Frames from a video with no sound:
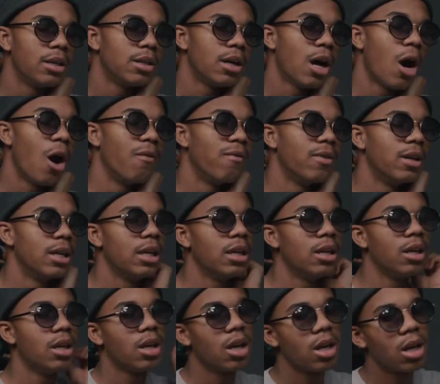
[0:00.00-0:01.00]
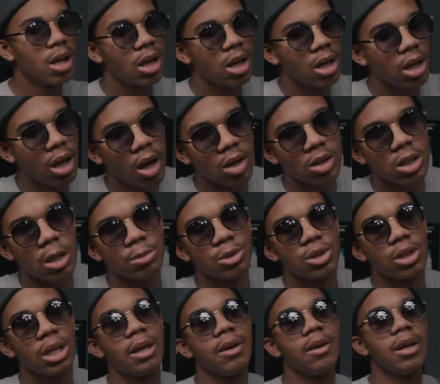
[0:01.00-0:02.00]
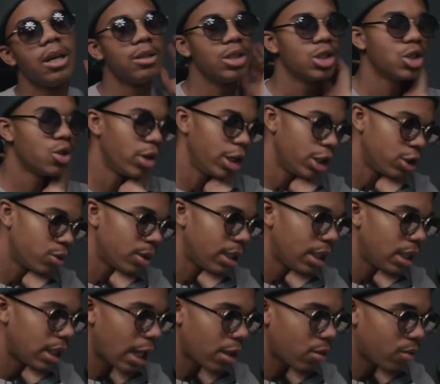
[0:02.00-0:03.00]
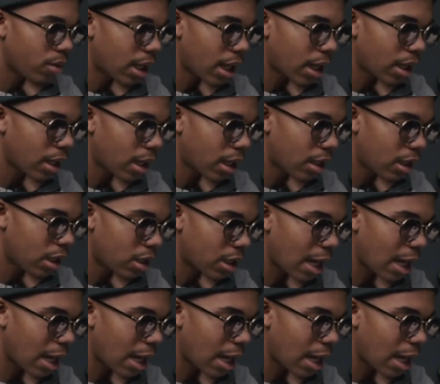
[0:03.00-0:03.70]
hopefully long-term dream in 2020. That's when this